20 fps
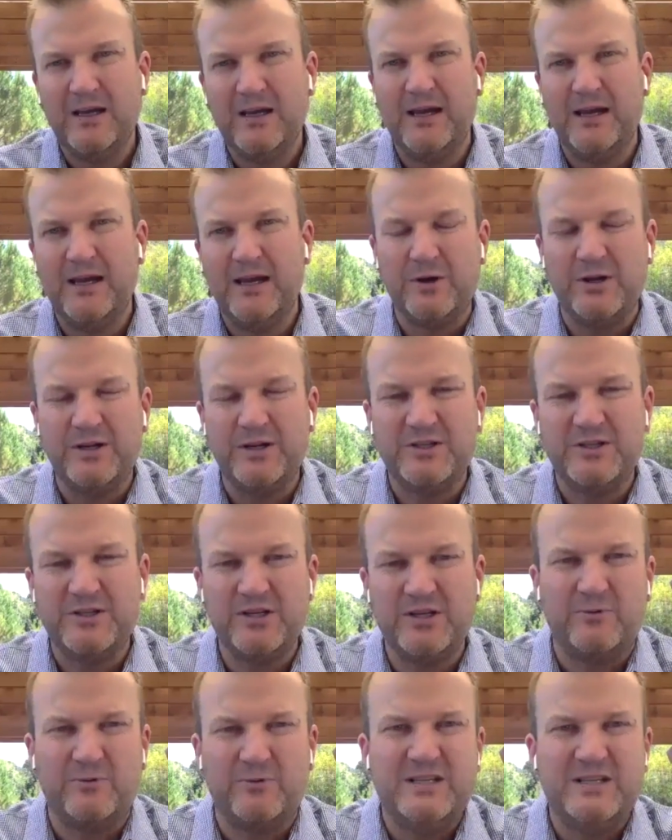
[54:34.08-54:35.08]
Water just
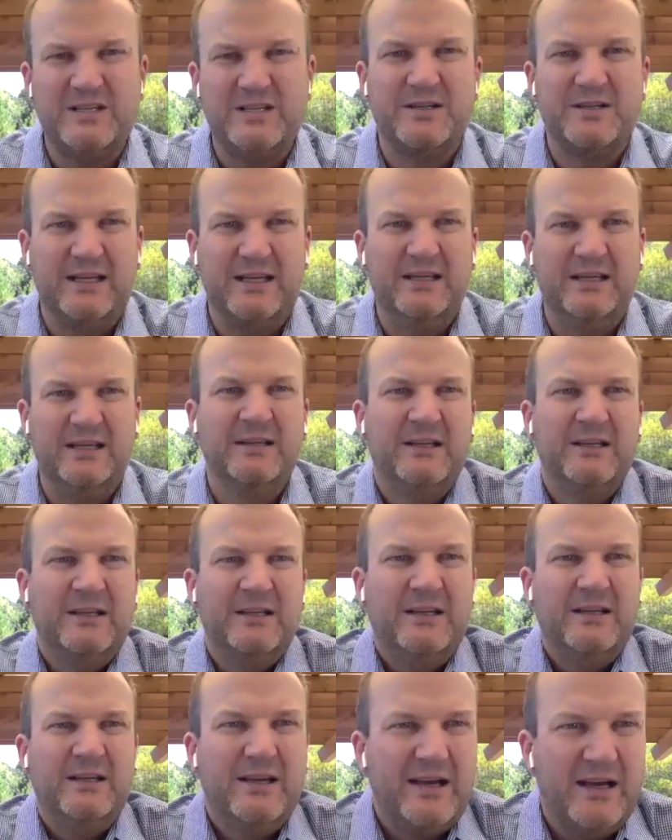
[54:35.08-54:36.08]
recently
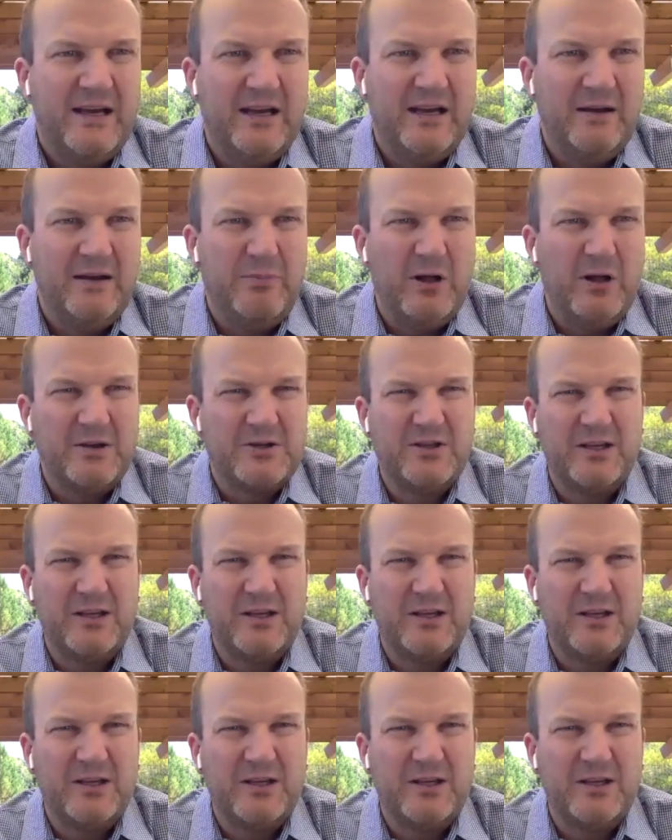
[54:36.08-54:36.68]
abolished